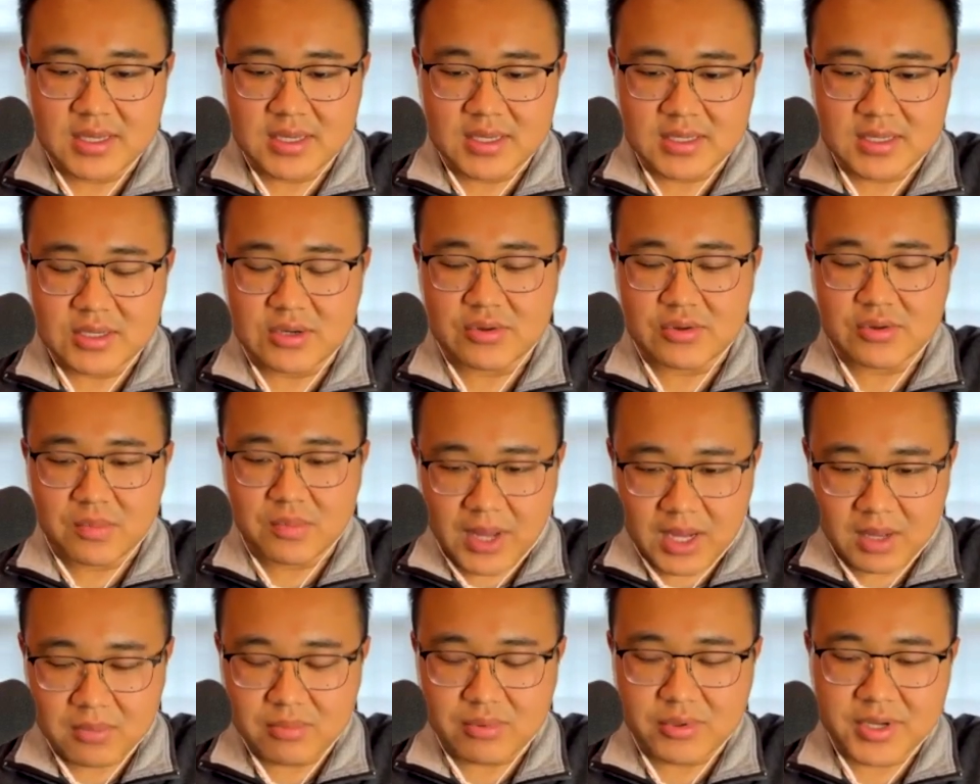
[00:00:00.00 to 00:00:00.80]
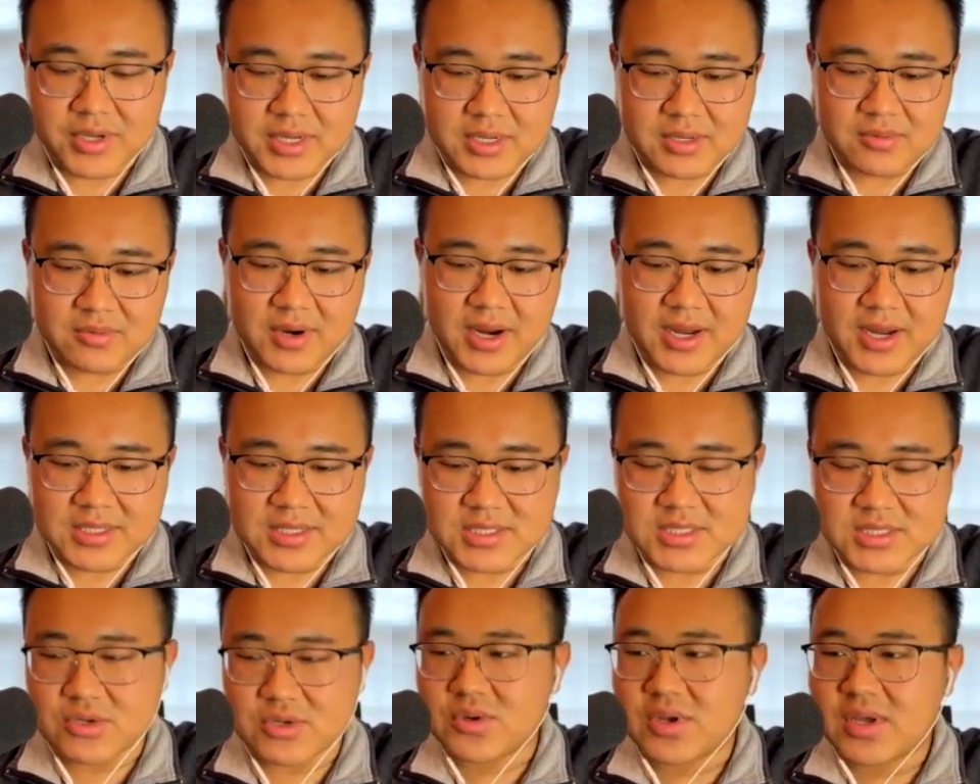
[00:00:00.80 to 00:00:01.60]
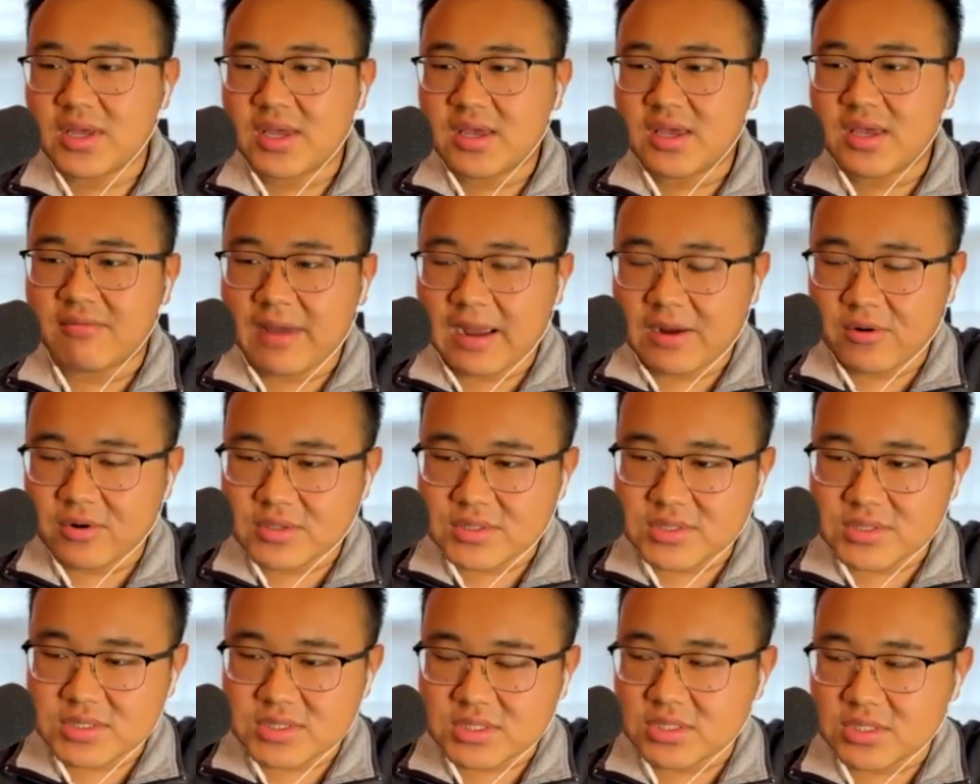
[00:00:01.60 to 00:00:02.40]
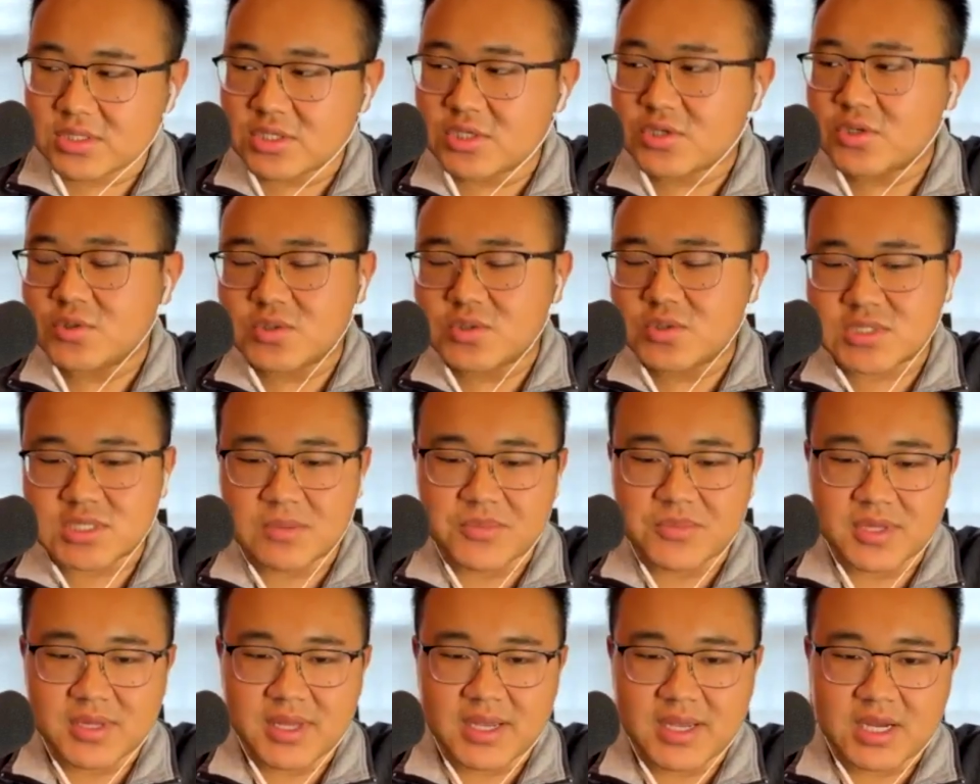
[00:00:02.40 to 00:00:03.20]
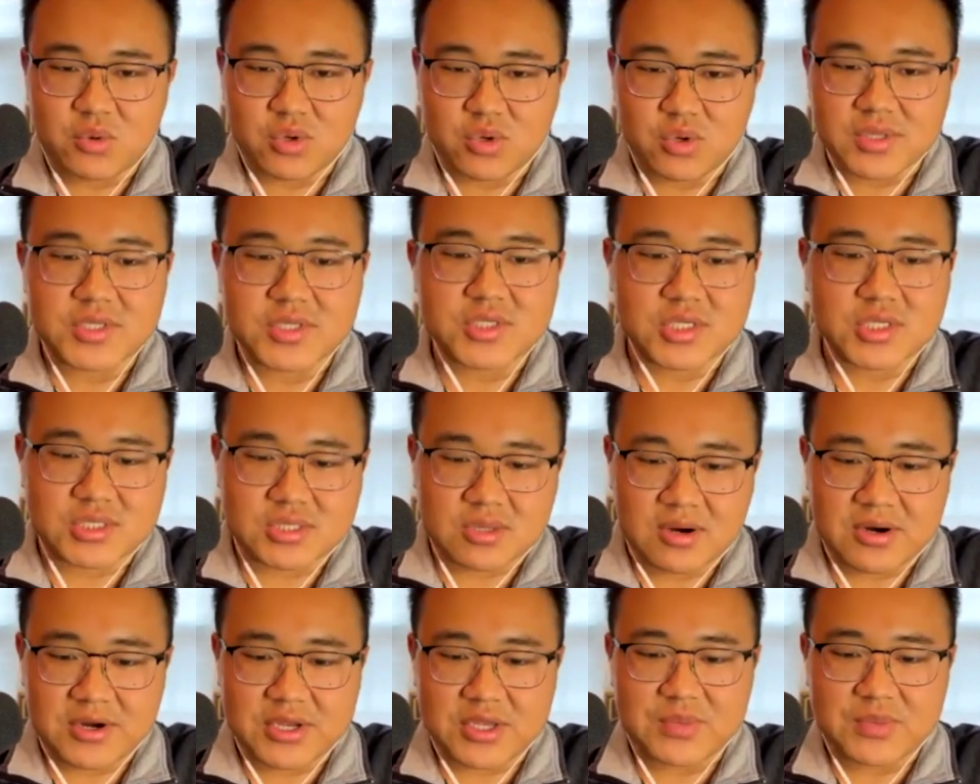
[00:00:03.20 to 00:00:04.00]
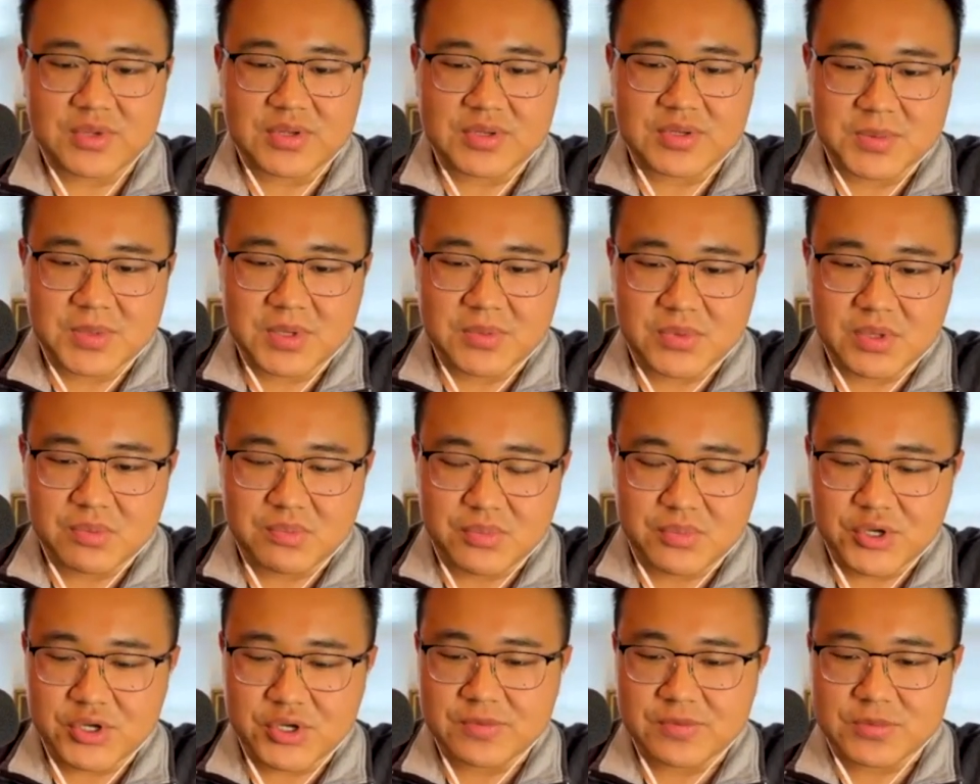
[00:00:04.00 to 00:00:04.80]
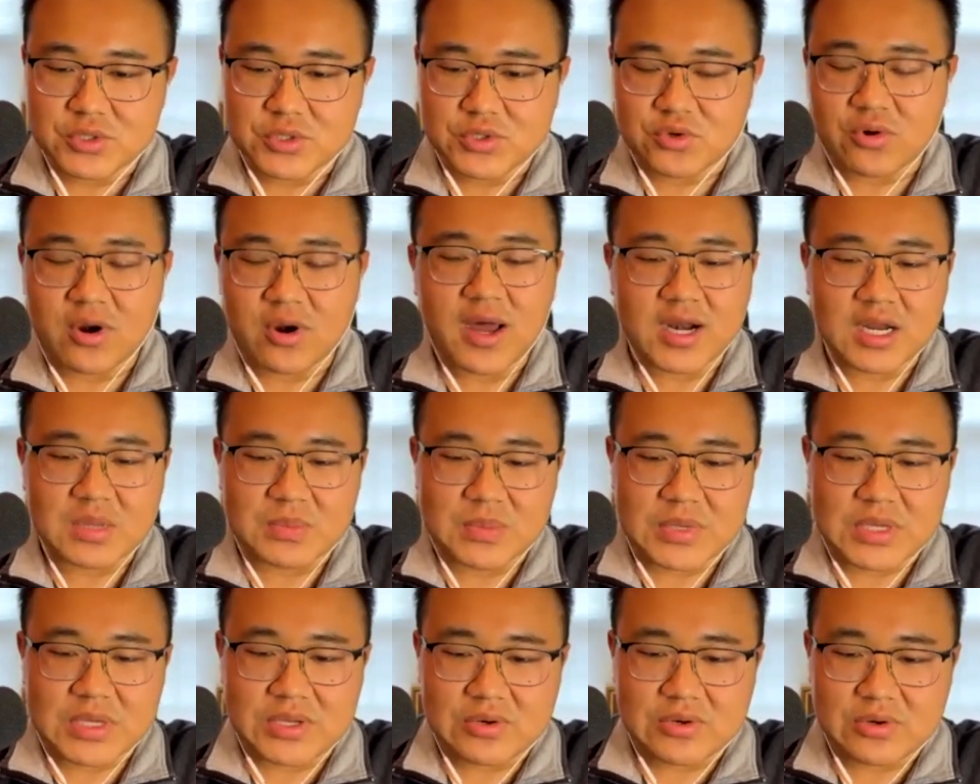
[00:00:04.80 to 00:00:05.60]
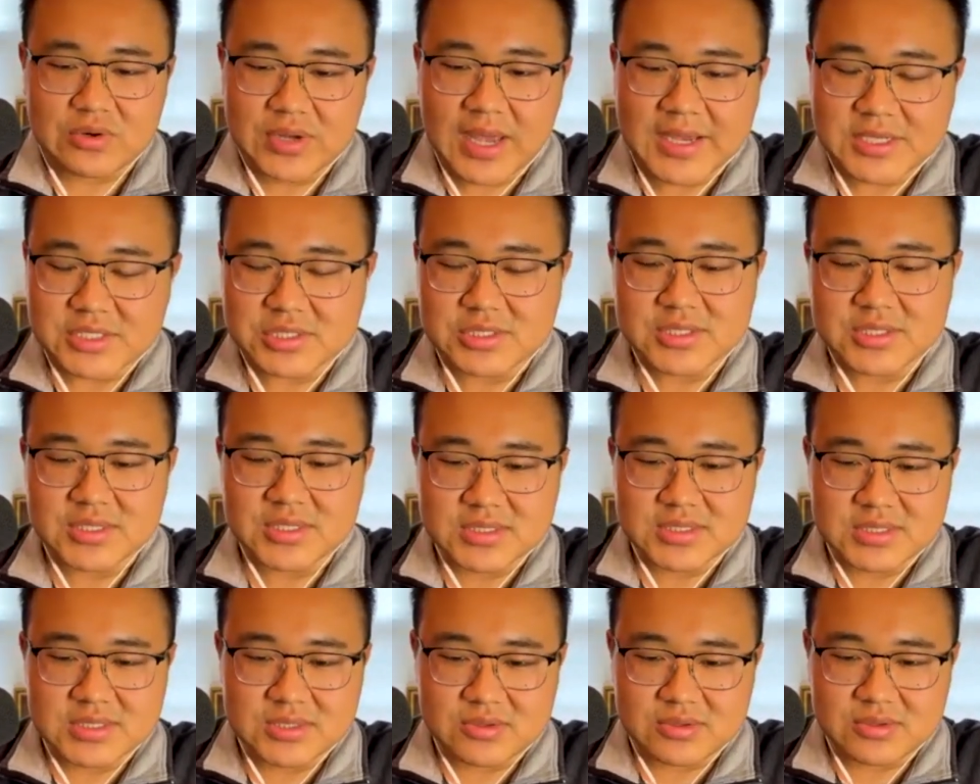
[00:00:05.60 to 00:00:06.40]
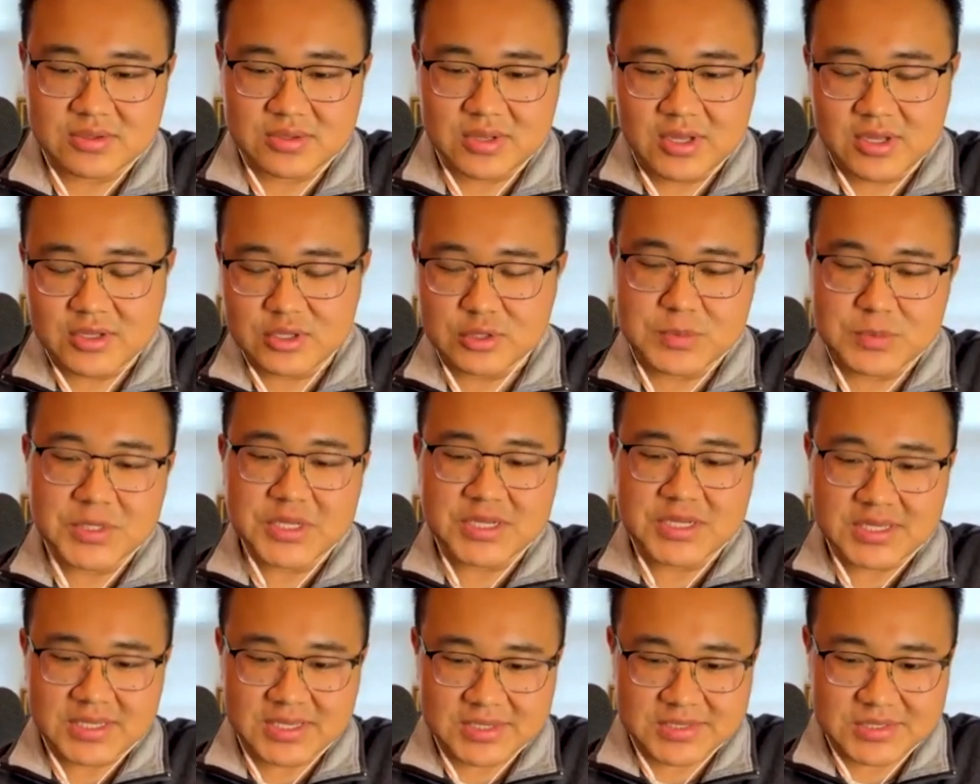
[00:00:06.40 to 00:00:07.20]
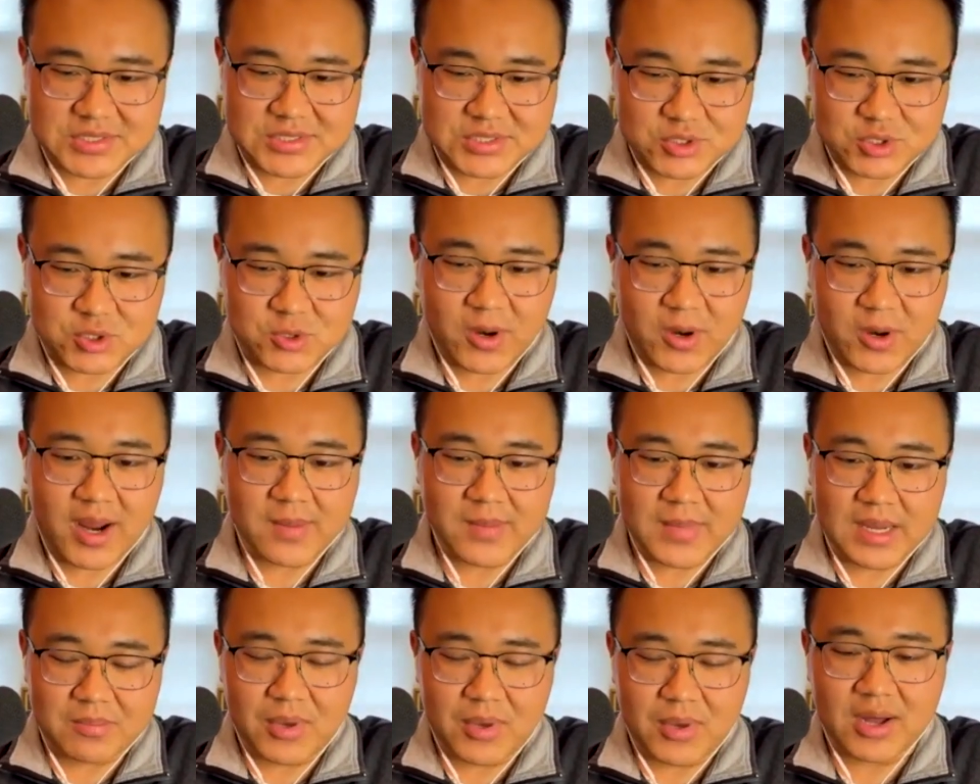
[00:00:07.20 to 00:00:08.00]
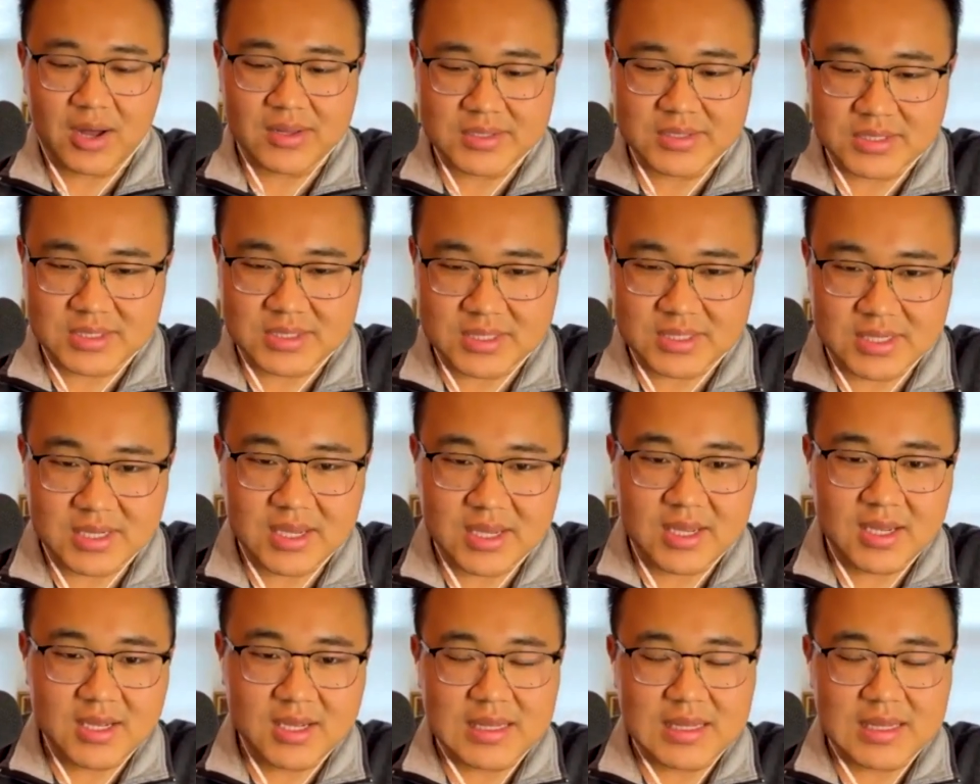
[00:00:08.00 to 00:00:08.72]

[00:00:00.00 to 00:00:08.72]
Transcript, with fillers: you know the public right and so if i was to use something like a religious argument from the book of deuteronomy or exodus or leviticus to try and make policy